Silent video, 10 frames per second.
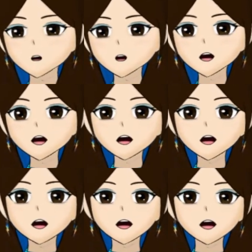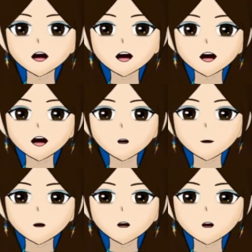of my house anymore,
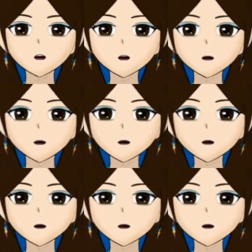so meh.